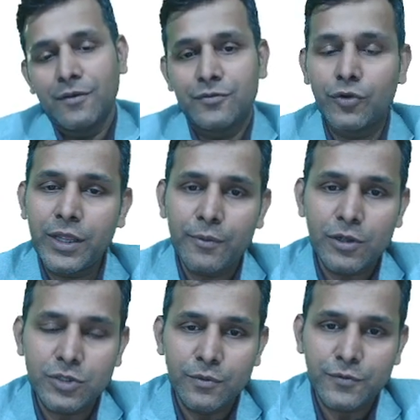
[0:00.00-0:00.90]
Sodium
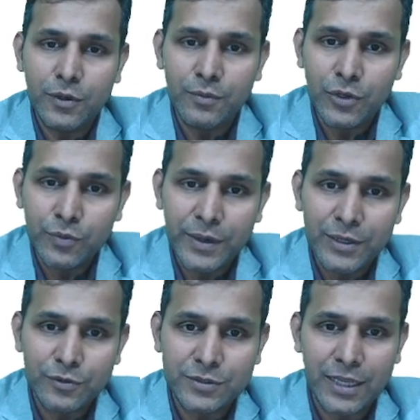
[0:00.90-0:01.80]
also moves from
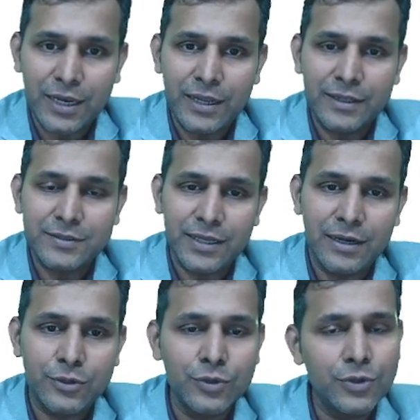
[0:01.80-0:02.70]
lumen to cell and
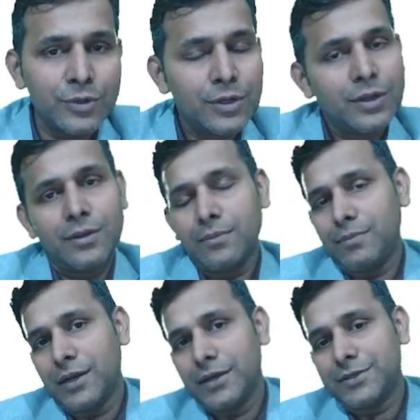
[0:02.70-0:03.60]
cell to
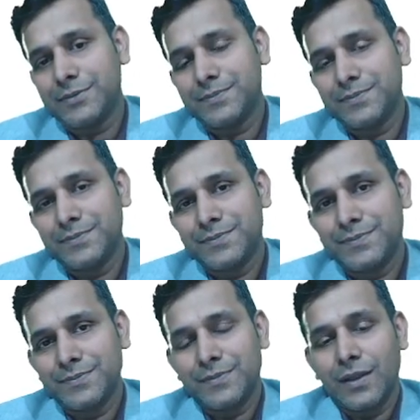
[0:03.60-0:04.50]
blood.
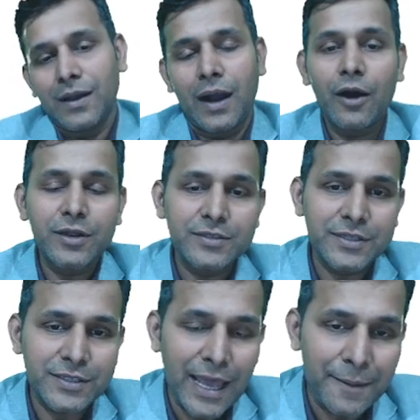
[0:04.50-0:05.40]
How does
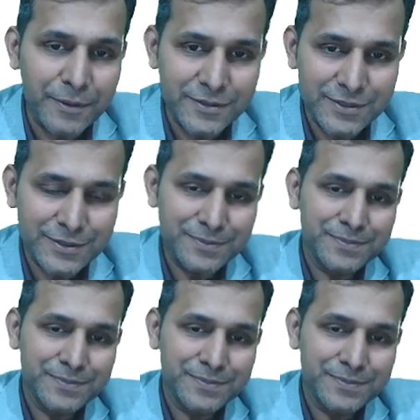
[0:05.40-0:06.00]
this happens?